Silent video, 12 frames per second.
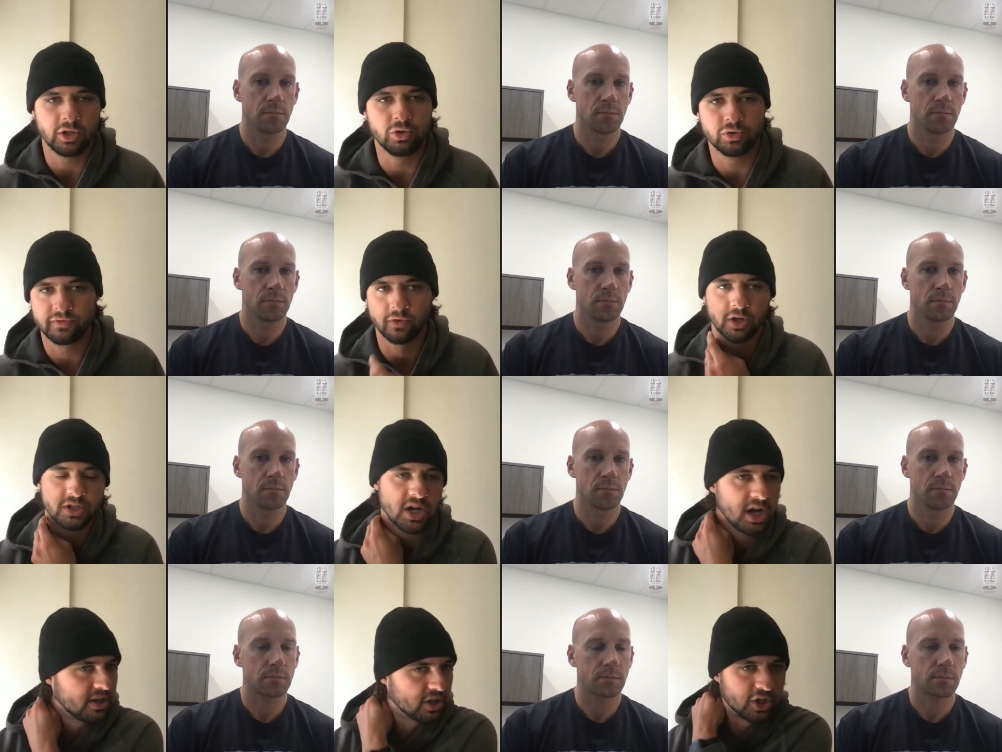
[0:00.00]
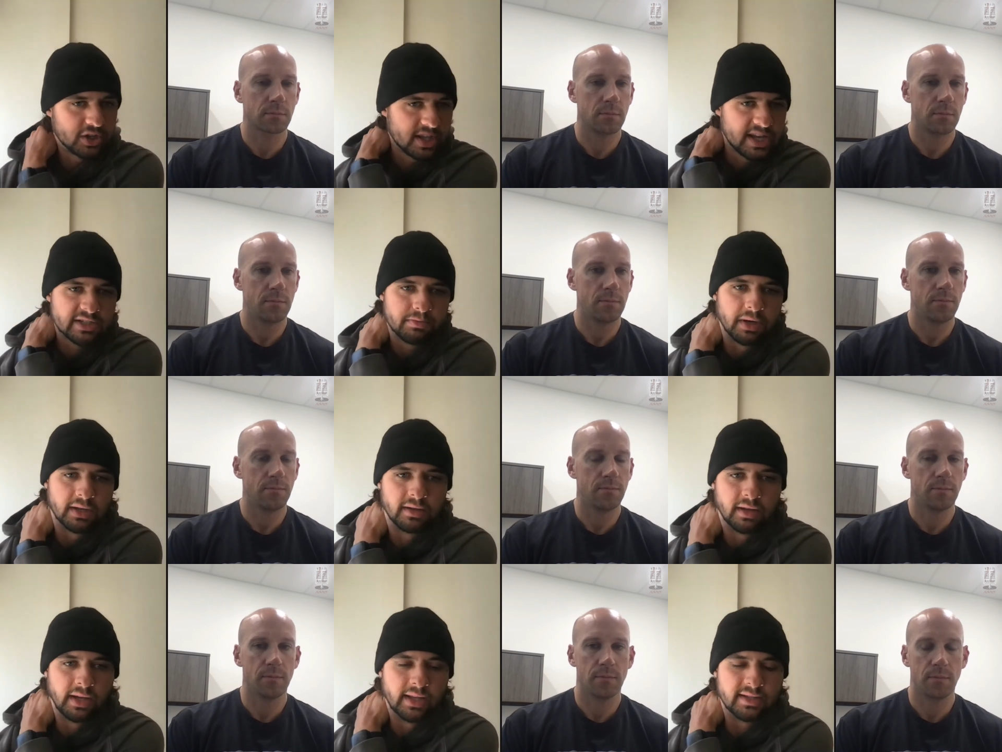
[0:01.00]
Speaker 1: used for a ton of good things, but
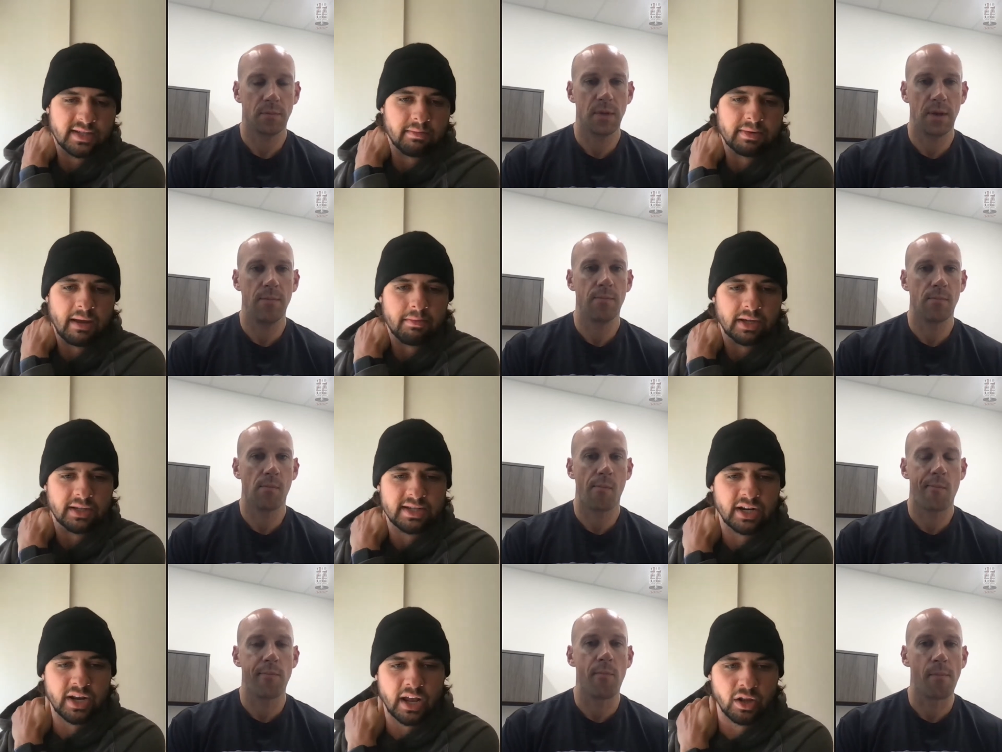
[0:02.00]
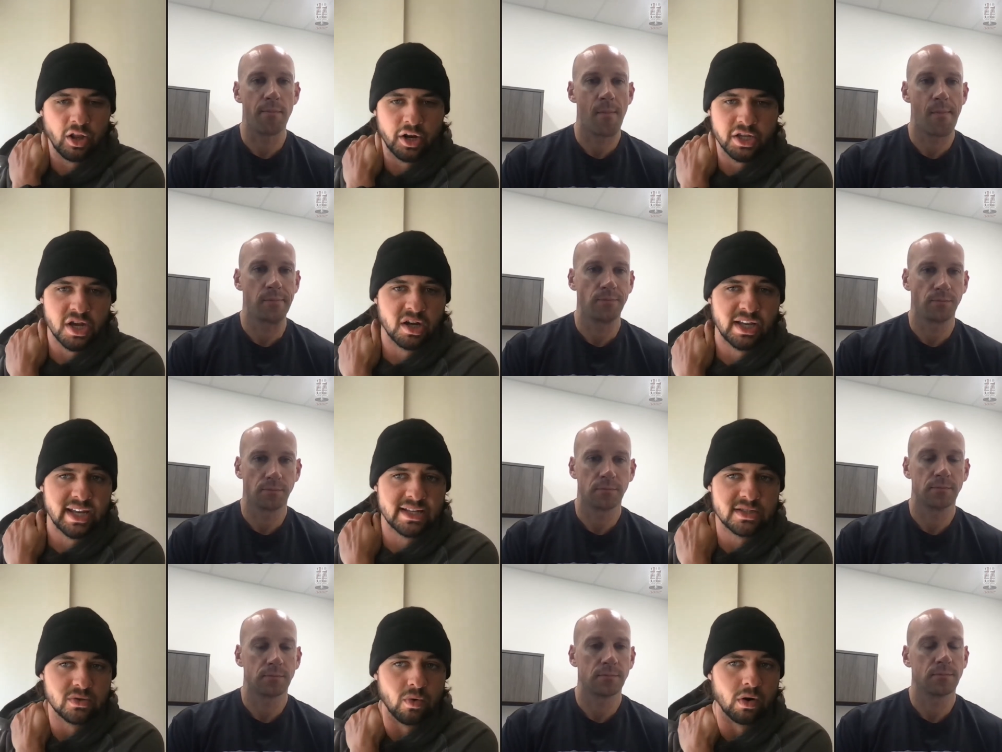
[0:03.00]
it, and at the same time, yeah. it can tear down a lot of young
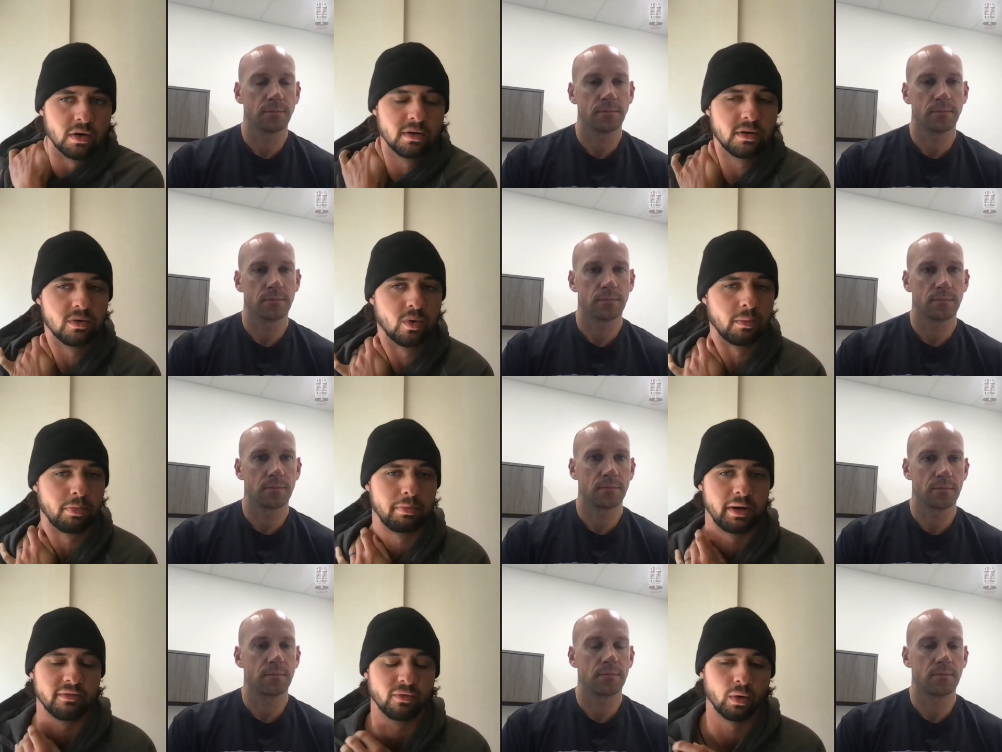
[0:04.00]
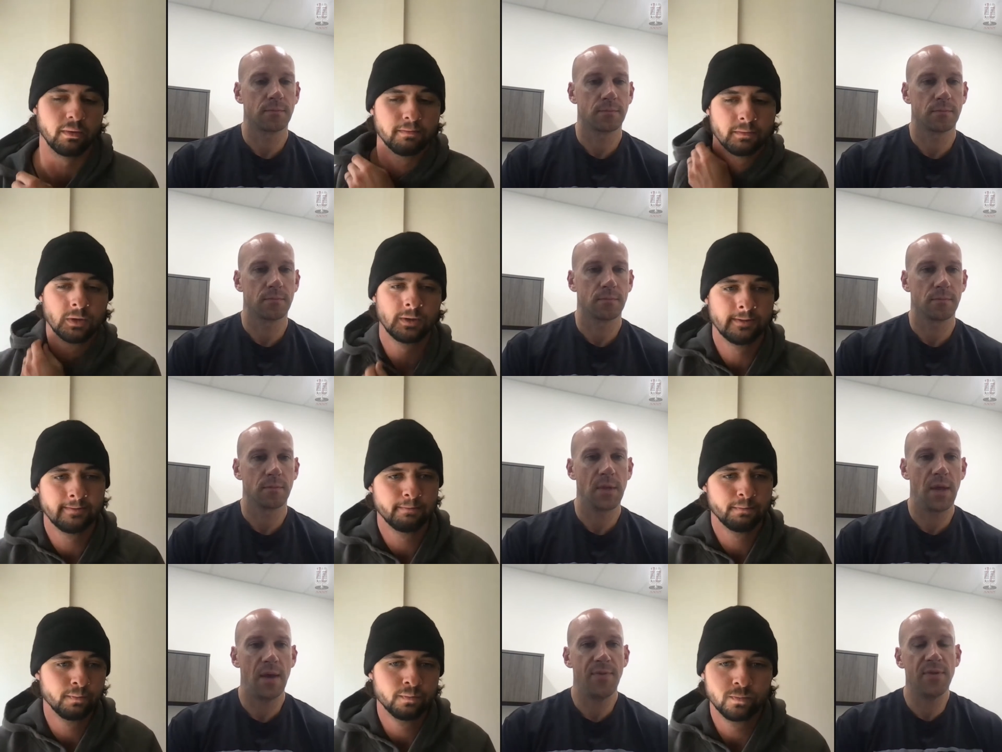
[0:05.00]
kids who aren't who aren't prepared for it.
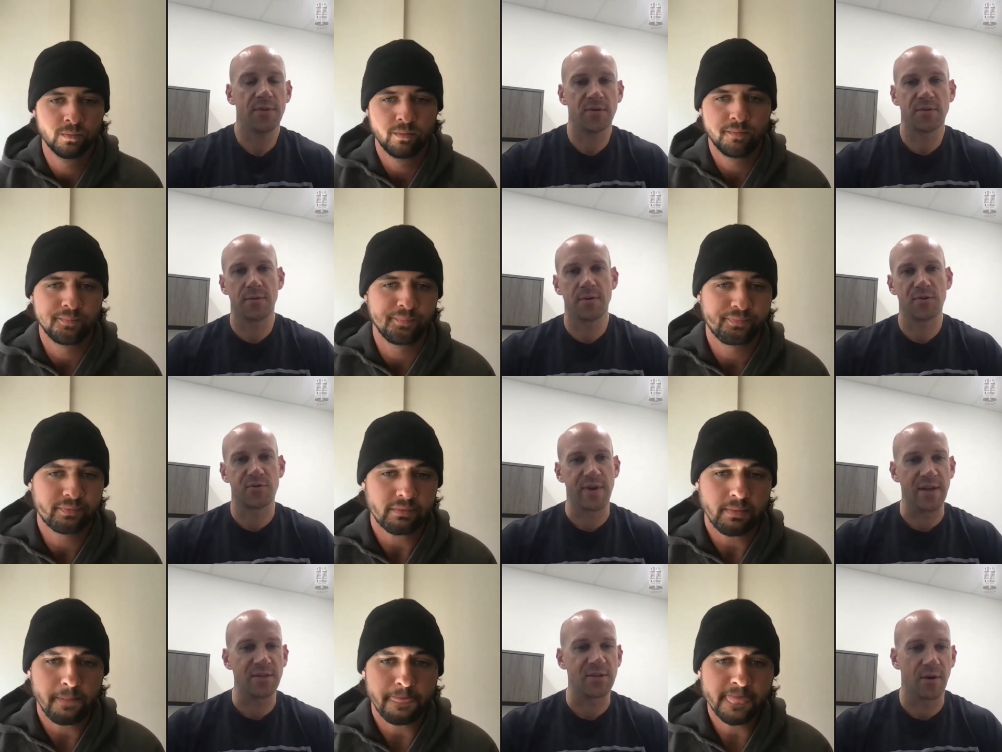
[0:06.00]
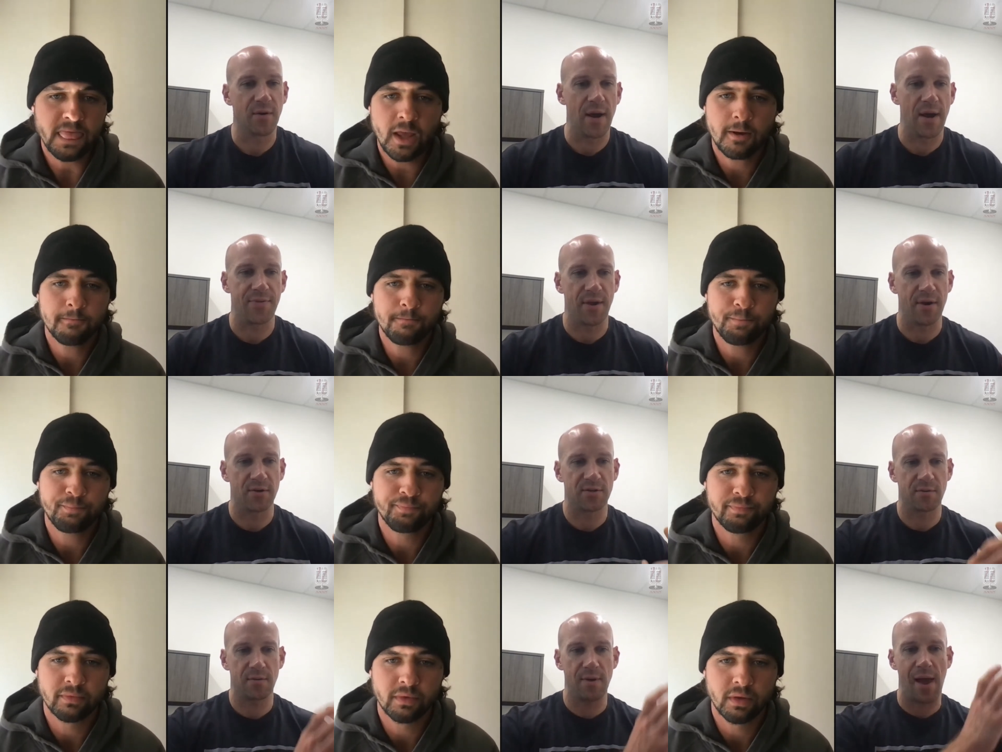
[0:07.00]
Speaker 2: Yeah, I think there's there's three ends to it, right?
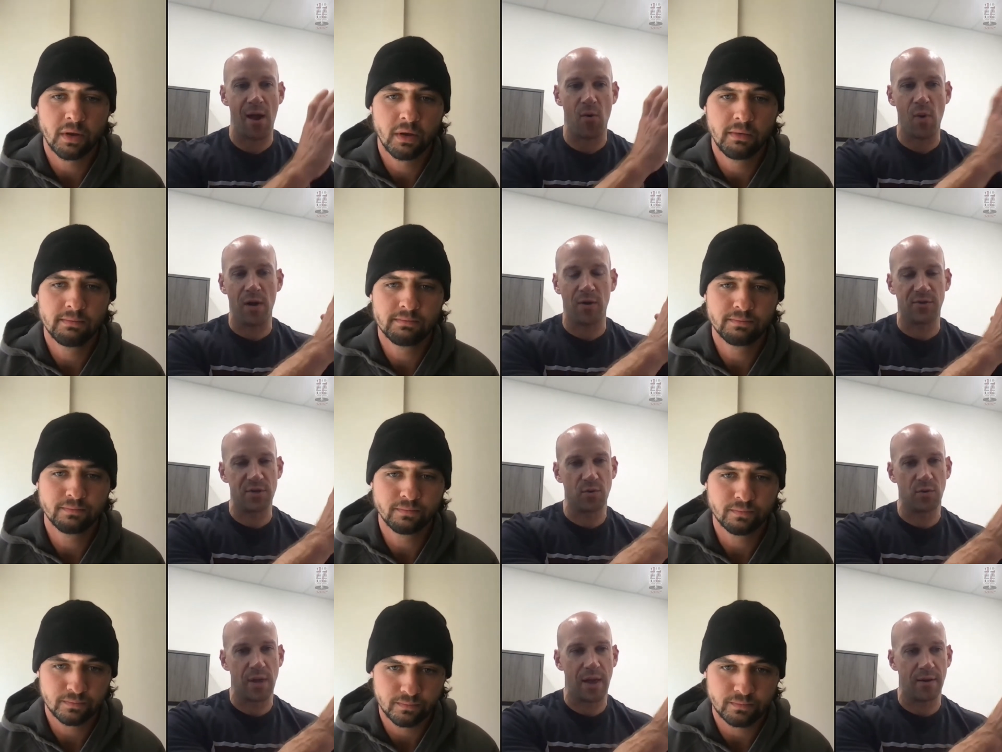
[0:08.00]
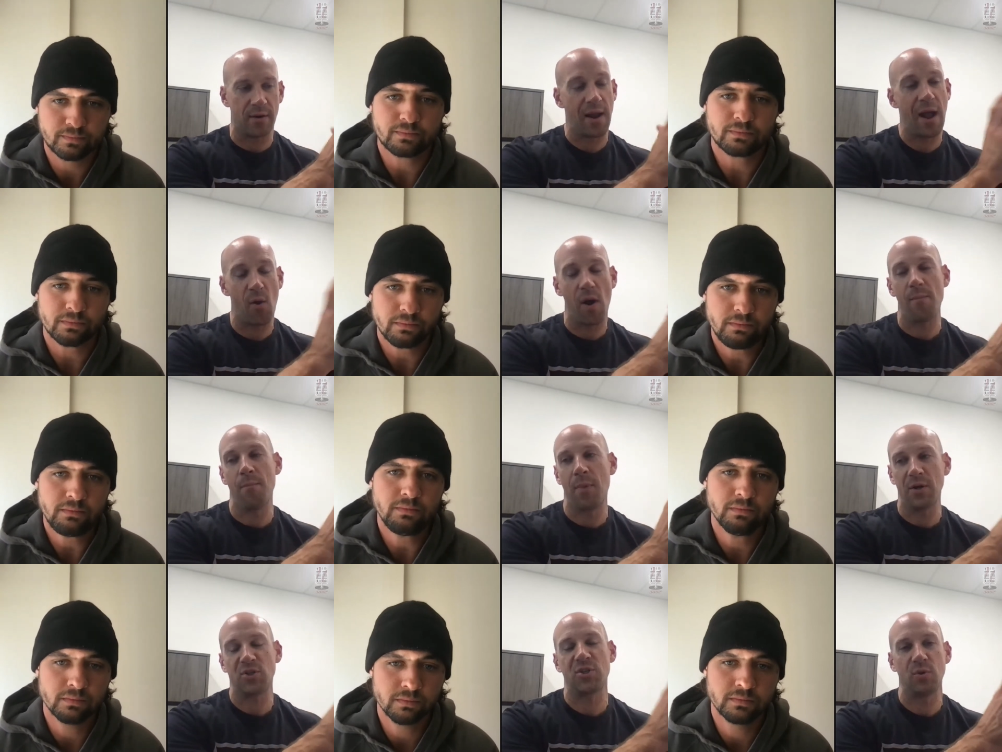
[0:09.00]
There's how well do you let or how
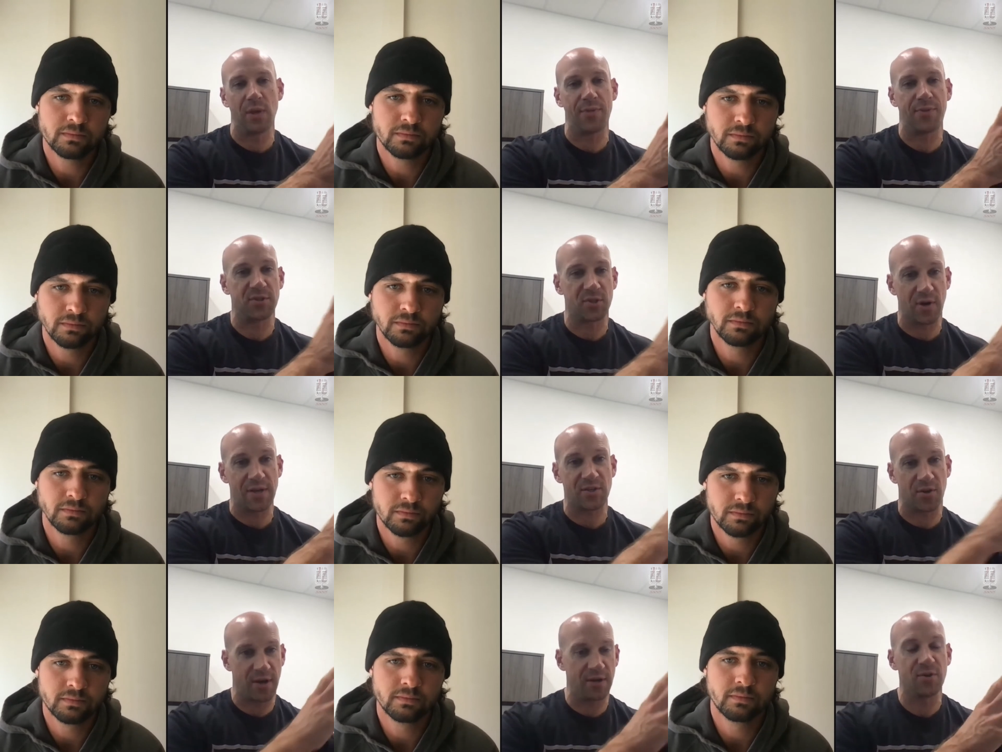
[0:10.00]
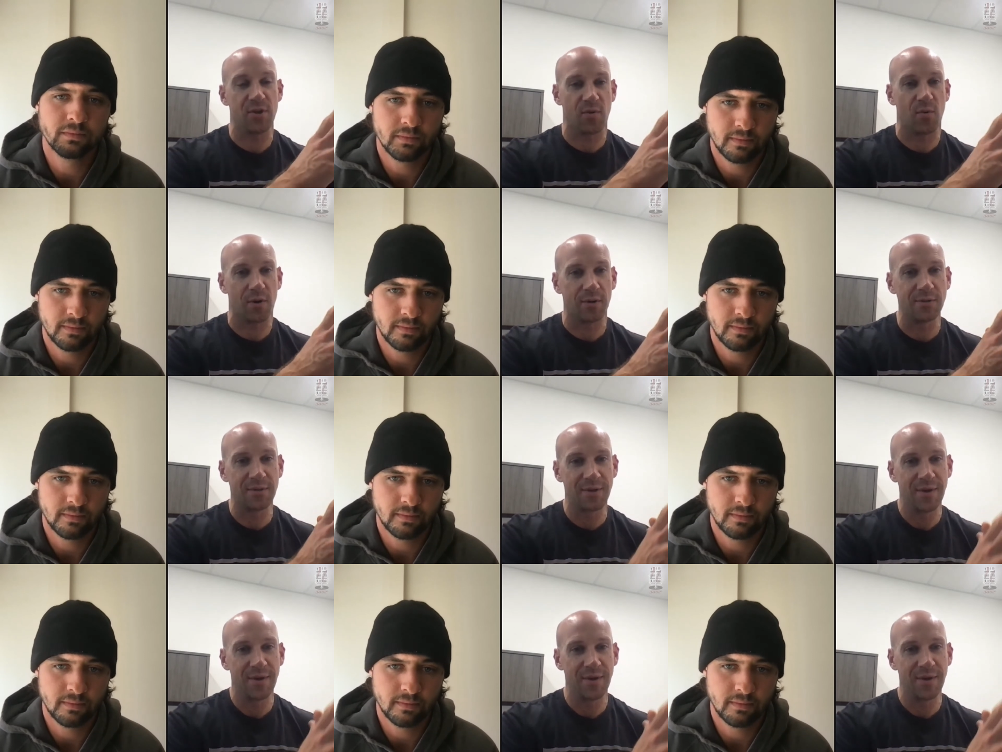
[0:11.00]
much do you let the stressor into your world?